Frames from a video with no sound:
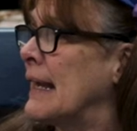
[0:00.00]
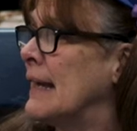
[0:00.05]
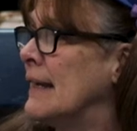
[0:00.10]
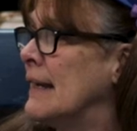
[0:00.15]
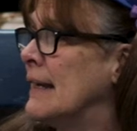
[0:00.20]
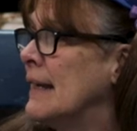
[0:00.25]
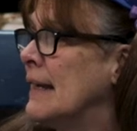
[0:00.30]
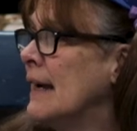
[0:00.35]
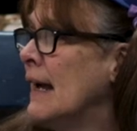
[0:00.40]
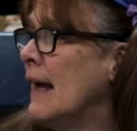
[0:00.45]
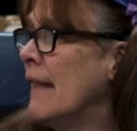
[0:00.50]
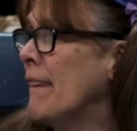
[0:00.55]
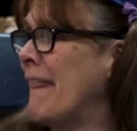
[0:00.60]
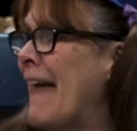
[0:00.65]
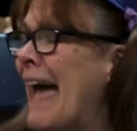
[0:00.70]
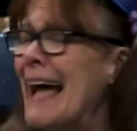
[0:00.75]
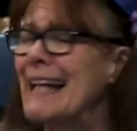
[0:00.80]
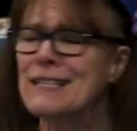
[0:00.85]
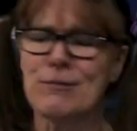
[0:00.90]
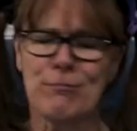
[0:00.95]

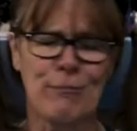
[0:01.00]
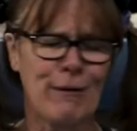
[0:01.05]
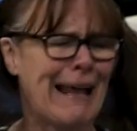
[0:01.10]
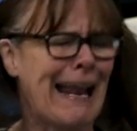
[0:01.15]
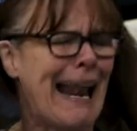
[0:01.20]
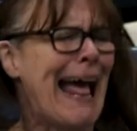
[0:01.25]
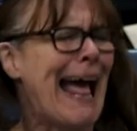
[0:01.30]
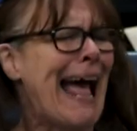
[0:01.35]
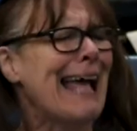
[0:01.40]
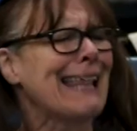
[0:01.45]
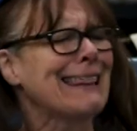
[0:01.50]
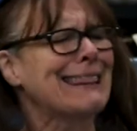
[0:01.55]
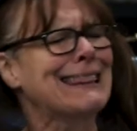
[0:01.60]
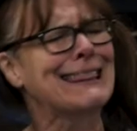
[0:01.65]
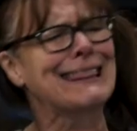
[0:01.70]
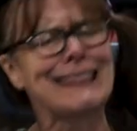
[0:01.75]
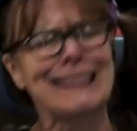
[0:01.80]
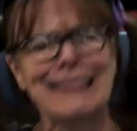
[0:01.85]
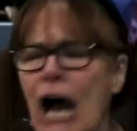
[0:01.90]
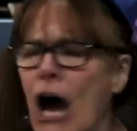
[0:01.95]
That's what I
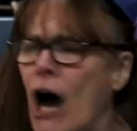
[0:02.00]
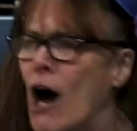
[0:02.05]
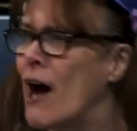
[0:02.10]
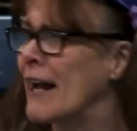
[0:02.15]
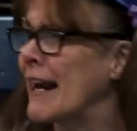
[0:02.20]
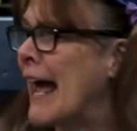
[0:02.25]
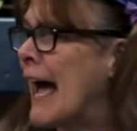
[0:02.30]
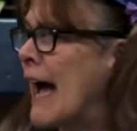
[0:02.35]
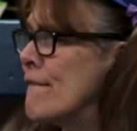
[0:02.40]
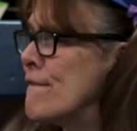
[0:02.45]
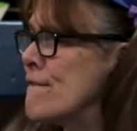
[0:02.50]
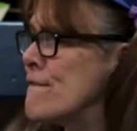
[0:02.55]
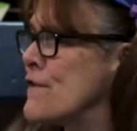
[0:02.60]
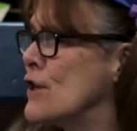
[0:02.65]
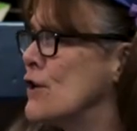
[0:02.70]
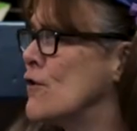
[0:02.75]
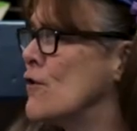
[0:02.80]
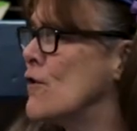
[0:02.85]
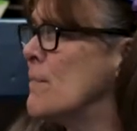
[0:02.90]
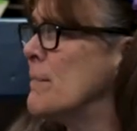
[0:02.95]
thought, I
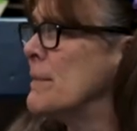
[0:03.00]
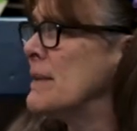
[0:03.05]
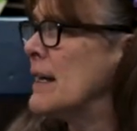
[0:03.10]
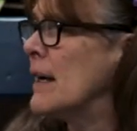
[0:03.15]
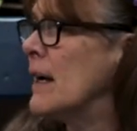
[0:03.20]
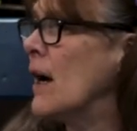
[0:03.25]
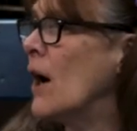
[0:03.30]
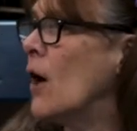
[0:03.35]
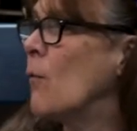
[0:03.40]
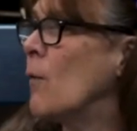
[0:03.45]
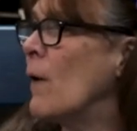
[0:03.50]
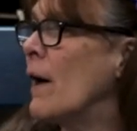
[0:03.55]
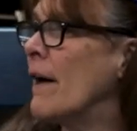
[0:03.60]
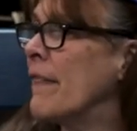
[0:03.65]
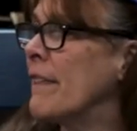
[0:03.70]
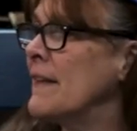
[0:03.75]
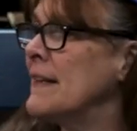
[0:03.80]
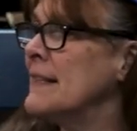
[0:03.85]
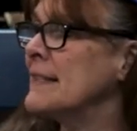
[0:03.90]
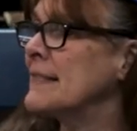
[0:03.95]
fumed.
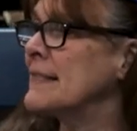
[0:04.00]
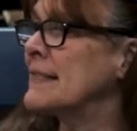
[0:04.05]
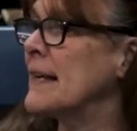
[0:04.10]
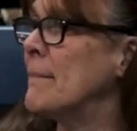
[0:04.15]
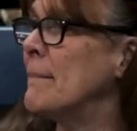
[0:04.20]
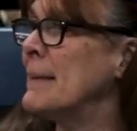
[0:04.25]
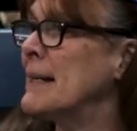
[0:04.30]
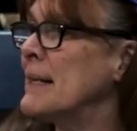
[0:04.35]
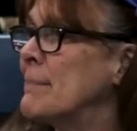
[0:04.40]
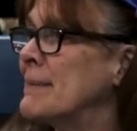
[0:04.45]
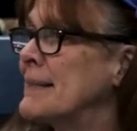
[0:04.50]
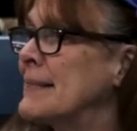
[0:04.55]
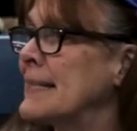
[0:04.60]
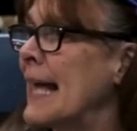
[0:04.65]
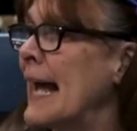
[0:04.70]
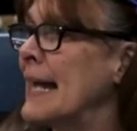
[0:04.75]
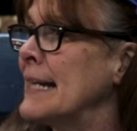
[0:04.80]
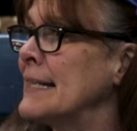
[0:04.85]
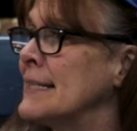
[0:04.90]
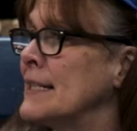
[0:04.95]
Well, then somebody
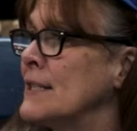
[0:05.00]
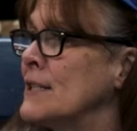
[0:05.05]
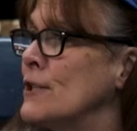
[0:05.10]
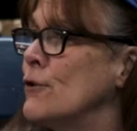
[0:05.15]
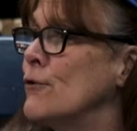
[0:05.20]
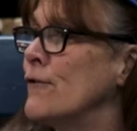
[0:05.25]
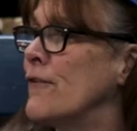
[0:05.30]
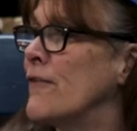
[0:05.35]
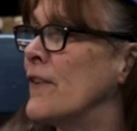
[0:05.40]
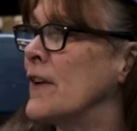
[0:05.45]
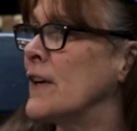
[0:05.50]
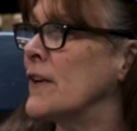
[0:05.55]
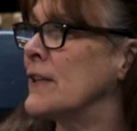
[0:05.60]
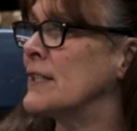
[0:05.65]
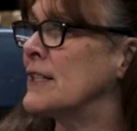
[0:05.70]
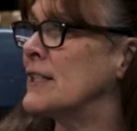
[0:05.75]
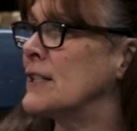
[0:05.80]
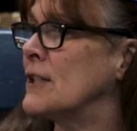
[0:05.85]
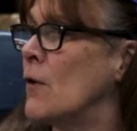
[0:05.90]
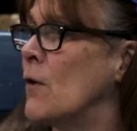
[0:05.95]
besides the Tooth Fairy
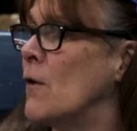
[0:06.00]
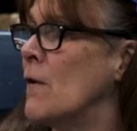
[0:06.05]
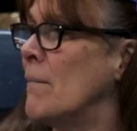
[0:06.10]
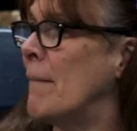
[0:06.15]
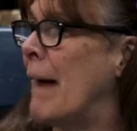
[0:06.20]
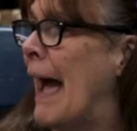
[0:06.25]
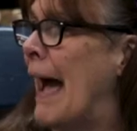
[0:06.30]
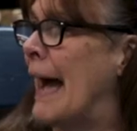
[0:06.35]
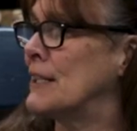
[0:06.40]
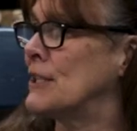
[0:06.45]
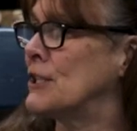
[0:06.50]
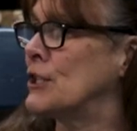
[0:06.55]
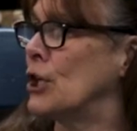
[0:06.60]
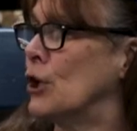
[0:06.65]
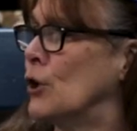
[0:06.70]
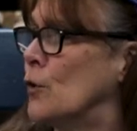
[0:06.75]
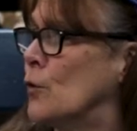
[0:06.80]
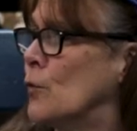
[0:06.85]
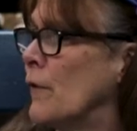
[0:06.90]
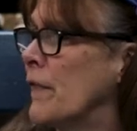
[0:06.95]
stole my
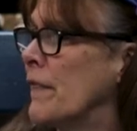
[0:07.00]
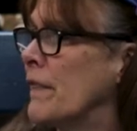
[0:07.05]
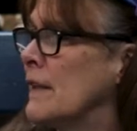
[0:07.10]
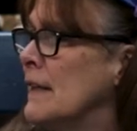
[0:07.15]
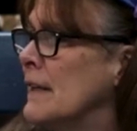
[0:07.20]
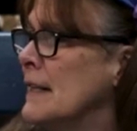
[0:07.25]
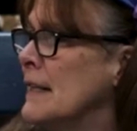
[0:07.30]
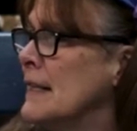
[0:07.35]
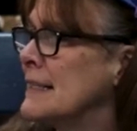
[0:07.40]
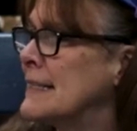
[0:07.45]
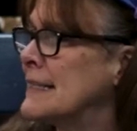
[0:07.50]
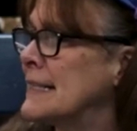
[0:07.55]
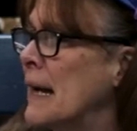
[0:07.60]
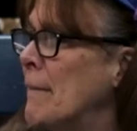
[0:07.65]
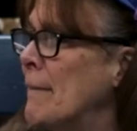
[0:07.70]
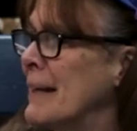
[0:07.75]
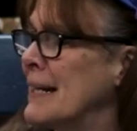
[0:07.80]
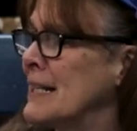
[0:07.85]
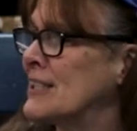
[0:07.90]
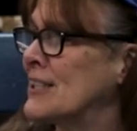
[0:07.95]
tooth.
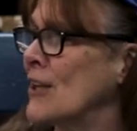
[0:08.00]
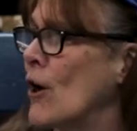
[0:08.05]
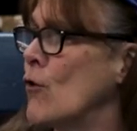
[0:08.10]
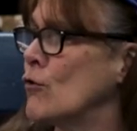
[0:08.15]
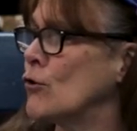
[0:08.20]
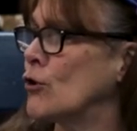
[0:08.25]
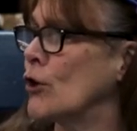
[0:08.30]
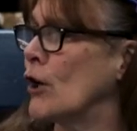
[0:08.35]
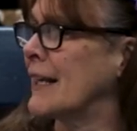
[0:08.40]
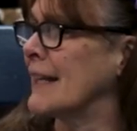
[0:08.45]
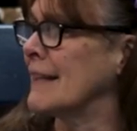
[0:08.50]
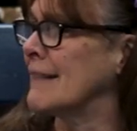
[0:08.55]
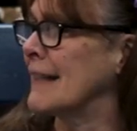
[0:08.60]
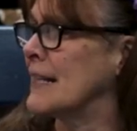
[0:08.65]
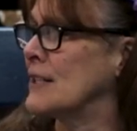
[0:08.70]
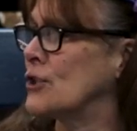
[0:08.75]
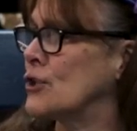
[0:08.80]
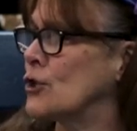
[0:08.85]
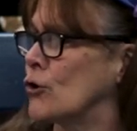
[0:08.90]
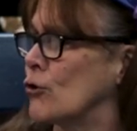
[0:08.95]
Somebody so crooked
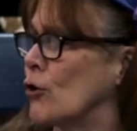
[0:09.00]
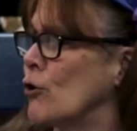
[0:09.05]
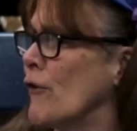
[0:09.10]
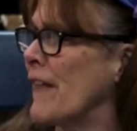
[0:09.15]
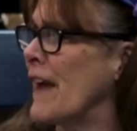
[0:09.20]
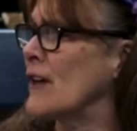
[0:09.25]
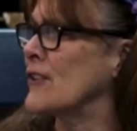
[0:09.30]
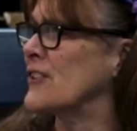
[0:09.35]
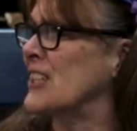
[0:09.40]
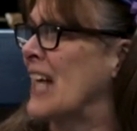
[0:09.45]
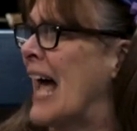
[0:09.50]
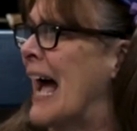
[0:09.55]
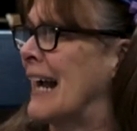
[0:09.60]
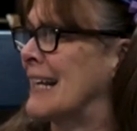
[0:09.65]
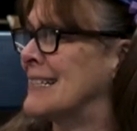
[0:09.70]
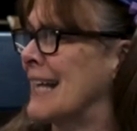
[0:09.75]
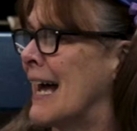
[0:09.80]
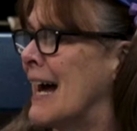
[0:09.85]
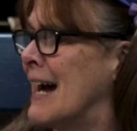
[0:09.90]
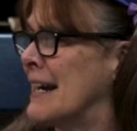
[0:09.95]
they screw their
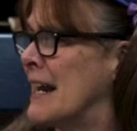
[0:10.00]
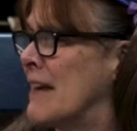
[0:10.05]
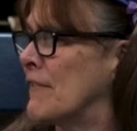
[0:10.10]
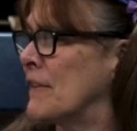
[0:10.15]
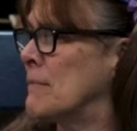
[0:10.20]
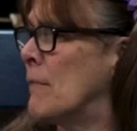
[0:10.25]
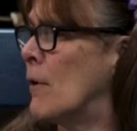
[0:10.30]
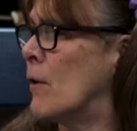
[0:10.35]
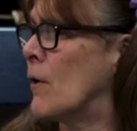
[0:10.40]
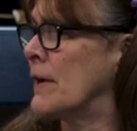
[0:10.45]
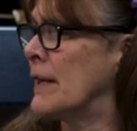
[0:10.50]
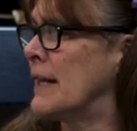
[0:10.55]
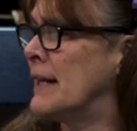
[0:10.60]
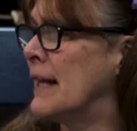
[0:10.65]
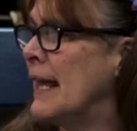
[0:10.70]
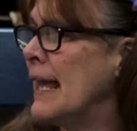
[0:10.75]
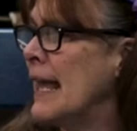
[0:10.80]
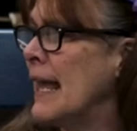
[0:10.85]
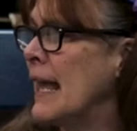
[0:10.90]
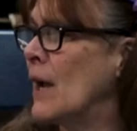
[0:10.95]
socks on every
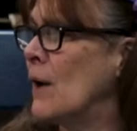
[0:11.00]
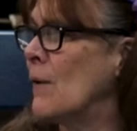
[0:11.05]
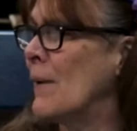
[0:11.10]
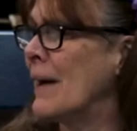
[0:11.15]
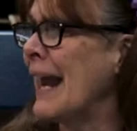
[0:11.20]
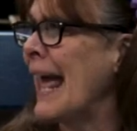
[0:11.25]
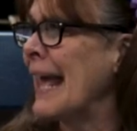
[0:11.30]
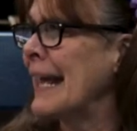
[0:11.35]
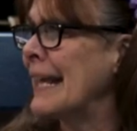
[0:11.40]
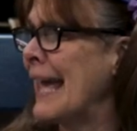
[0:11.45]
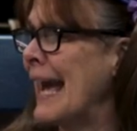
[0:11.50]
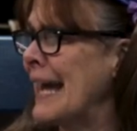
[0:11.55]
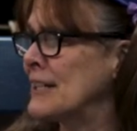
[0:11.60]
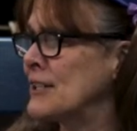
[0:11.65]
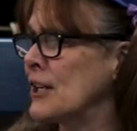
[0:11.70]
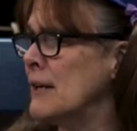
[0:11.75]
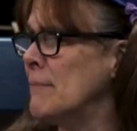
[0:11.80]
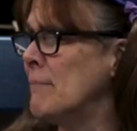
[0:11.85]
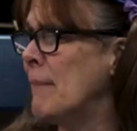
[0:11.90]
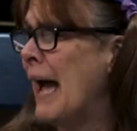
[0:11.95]
morning. And when I
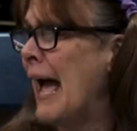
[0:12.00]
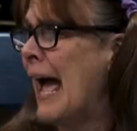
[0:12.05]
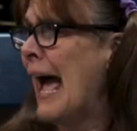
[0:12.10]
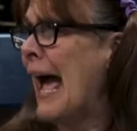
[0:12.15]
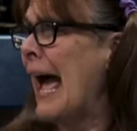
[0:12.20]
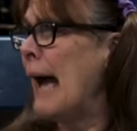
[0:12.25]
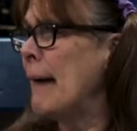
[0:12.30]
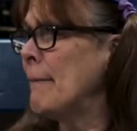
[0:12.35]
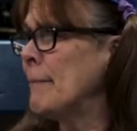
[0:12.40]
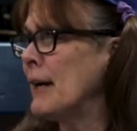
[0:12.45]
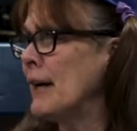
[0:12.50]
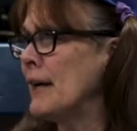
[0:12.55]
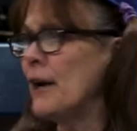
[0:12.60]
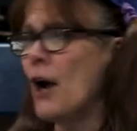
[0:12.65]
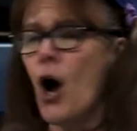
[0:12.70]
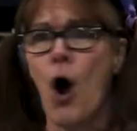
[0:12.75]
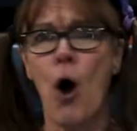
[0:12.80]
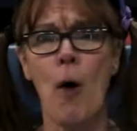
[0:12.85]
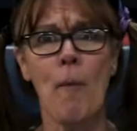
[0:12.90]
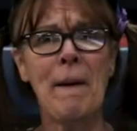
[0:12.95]
catch them, I'm going
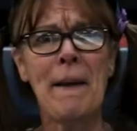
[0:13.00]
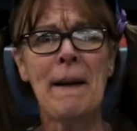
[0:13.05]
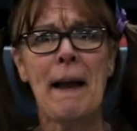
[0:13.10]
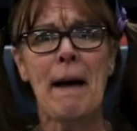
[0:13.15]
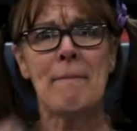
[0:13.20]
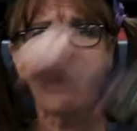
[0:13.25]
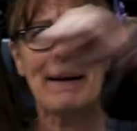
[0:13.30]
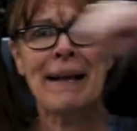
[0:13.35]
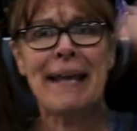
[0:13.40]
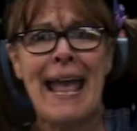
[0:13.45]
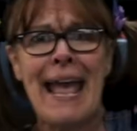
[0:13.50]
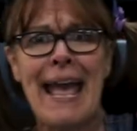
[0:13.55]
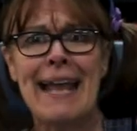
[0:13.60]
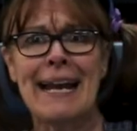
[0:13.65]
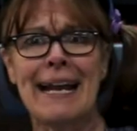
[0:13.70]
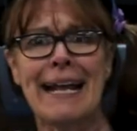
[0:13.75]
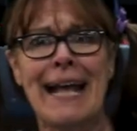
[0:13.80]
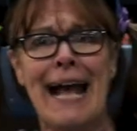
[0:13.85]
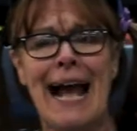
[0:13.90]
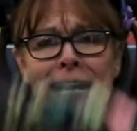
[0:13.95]
to open up a
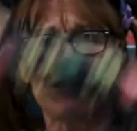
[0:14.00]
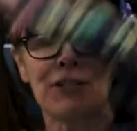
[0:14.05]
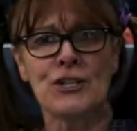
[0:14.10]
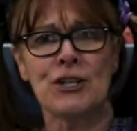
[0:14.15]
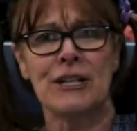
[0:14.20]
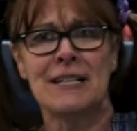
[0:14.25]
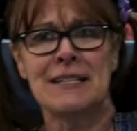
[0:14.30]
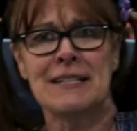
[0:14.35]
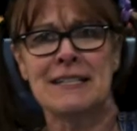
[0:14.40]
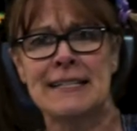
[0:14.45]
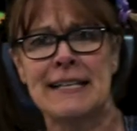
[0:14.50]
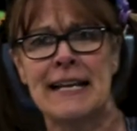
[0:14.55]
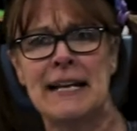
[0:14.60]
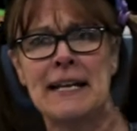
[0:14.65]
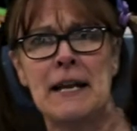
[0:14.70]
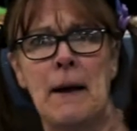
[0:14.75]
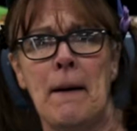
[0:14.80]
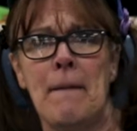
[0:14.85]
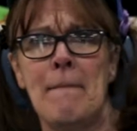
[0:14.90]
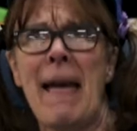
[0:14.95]
can of gotcha and
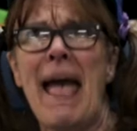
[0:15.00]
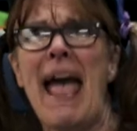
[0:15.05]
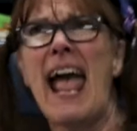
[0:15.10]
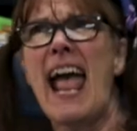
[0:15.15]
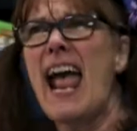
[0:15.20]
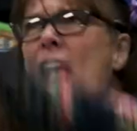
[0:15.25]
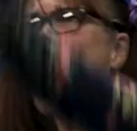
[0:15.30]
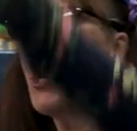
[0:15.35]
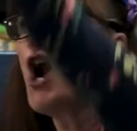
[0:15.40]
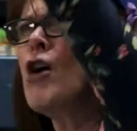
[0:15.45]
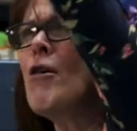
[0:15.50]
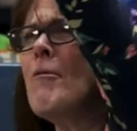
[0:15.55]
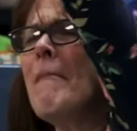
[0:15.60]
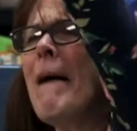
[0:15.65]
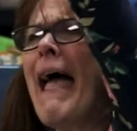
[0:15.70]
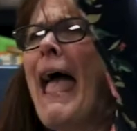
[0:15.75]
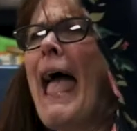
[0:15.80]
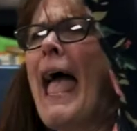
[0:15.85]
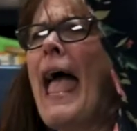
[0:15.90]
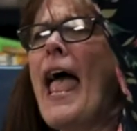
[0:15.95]
send a merry
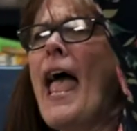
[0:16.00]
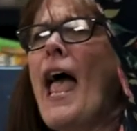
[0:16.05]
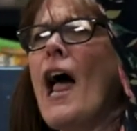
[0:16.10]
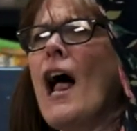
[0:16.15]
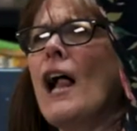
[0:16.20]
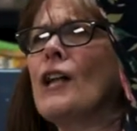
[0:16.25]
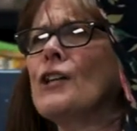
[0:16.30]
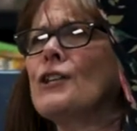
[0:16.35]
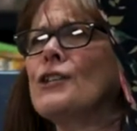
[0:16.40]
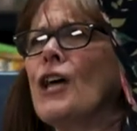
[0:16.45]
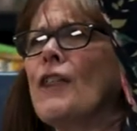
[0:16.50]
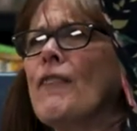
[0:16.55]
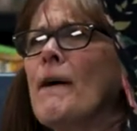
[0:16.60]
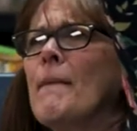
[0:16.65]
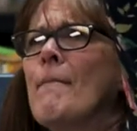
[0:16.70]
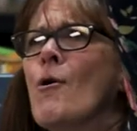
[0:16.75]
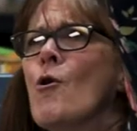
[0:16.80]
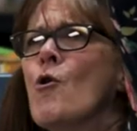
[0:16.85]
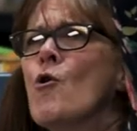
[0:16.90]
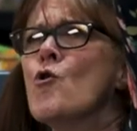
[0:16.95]
mail to
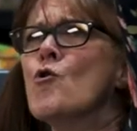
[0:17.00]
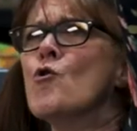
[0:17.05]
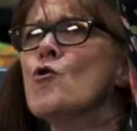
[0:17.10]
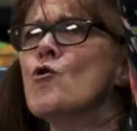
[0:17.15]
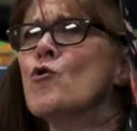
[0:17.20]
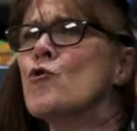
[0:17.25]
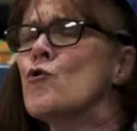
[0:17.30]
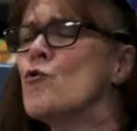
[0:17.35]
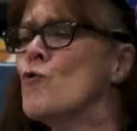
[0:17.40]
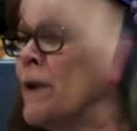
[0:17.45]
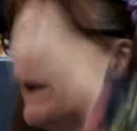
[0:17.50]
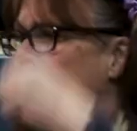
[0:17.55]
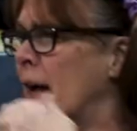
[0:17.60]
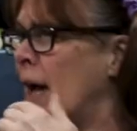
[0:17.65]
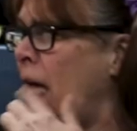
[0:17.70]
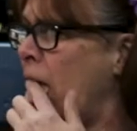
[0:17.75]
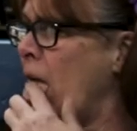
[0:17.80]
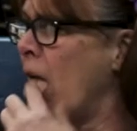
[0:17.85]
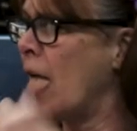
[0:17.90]
the moon.